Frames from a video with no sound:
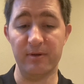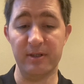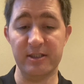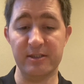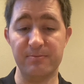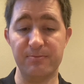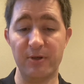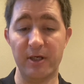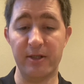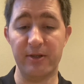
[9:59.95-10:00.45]

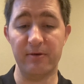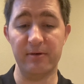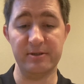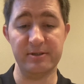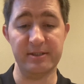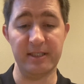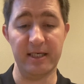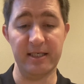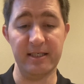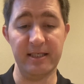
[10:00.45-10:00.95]
His brother is
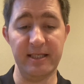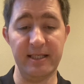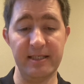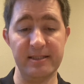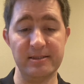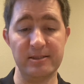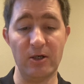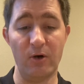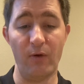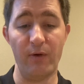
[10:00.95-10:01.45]
dead, and he
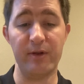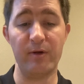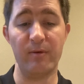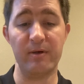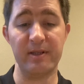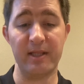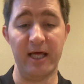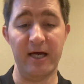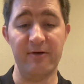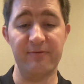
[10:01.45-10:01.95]
is the only
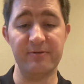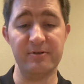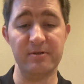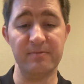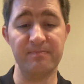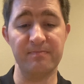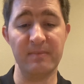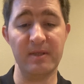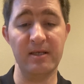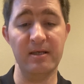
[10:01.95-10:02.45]
one left.
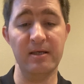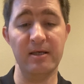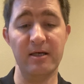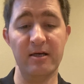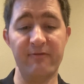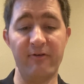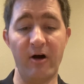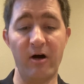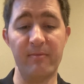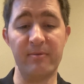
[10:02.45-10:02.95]

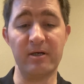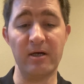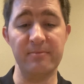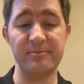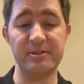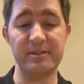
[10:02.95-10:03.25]
If harm comes